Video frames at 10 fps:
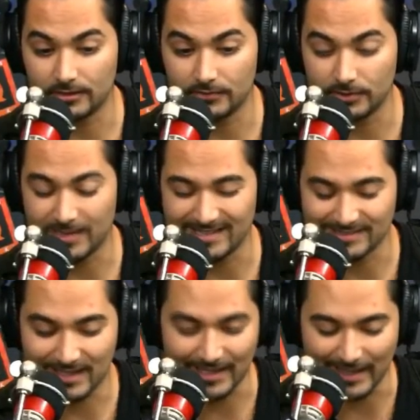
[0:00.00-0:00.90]
If you
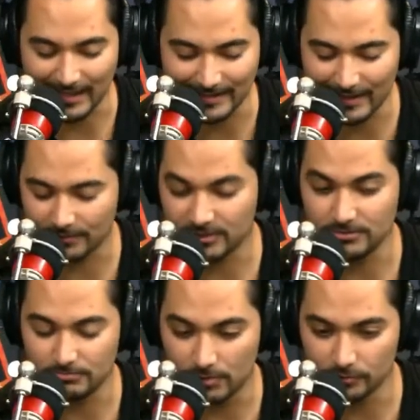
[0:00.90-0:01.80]
ask, I, I
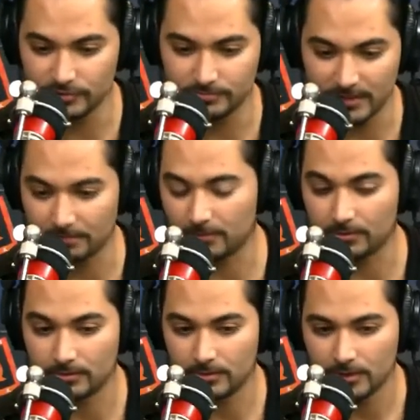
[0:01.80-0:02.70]
guarantee most
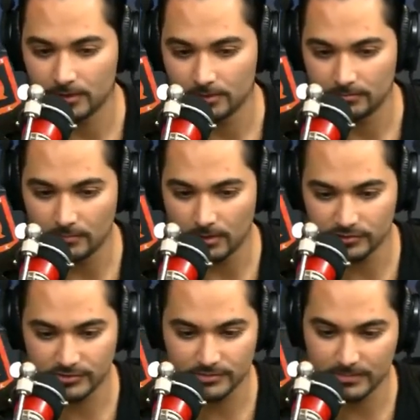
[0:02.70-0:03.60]
people,
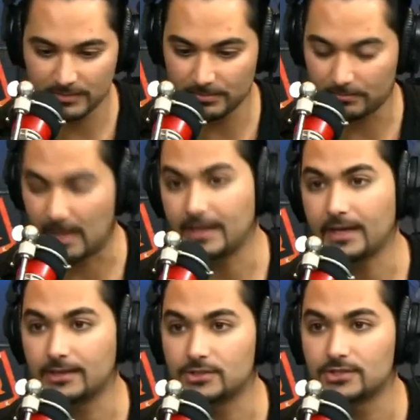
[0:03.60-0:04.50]
most people my
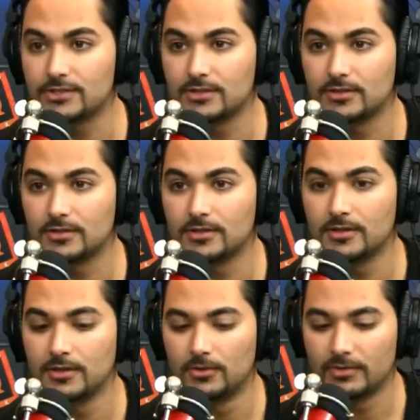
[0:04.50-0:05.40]
age,
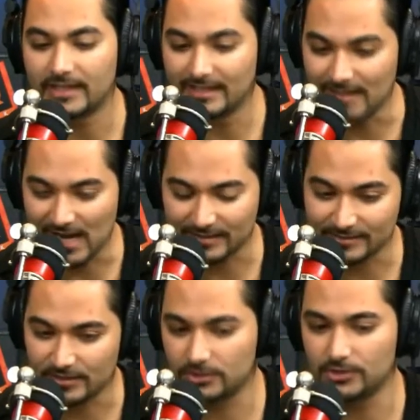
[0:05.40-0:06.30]

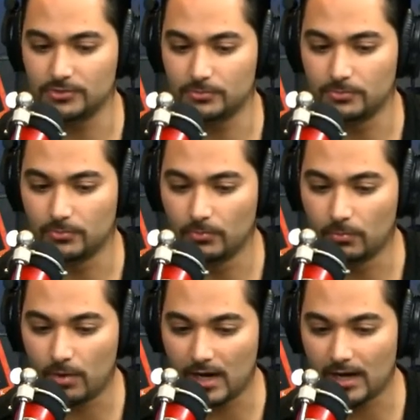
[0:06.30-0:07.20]
cannot tell you
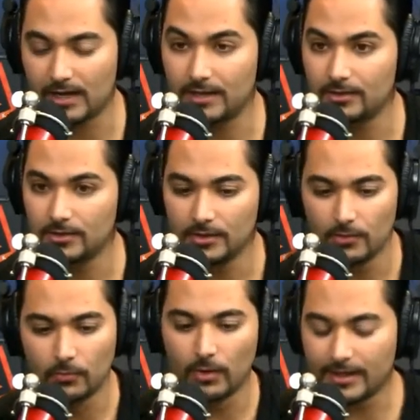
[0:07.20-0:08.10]
why what it was.
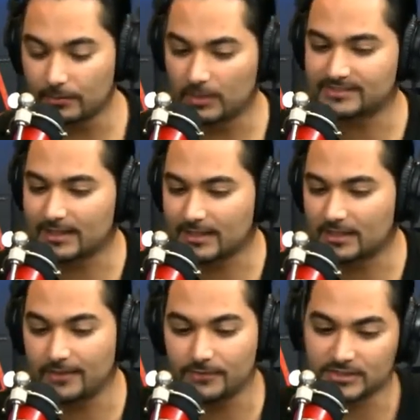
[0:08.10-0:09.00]
what really it happened. was like.
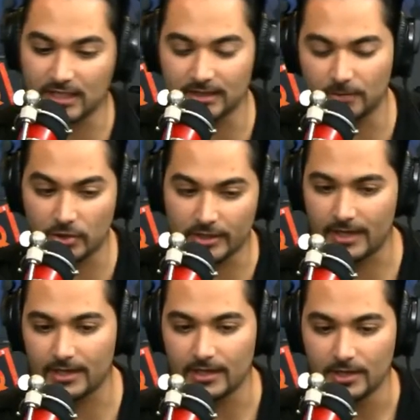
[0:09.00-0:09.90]
If you tell them,
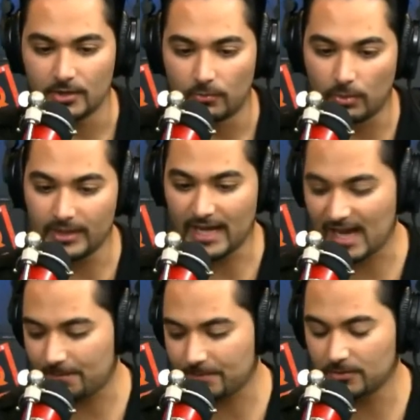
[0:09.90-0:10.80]
okay, what
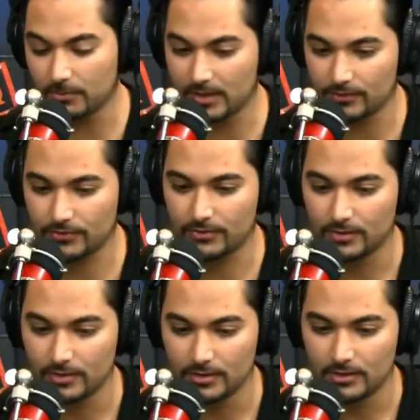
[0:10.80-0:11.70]
happened with
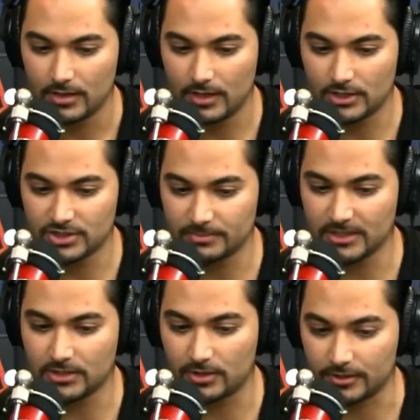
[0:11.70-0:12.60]
uh,
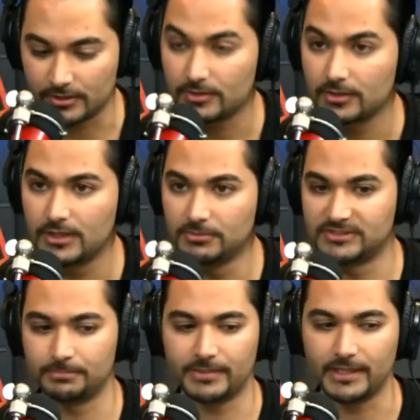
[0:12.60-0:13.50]
Jimmy Carter? He
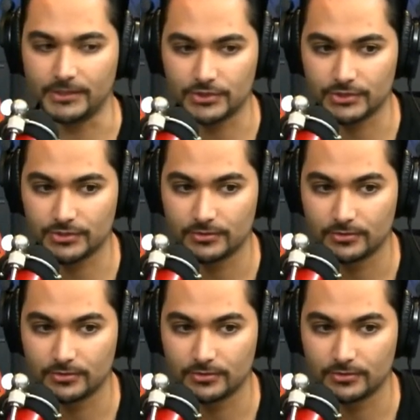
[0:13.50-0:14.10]
was impeached.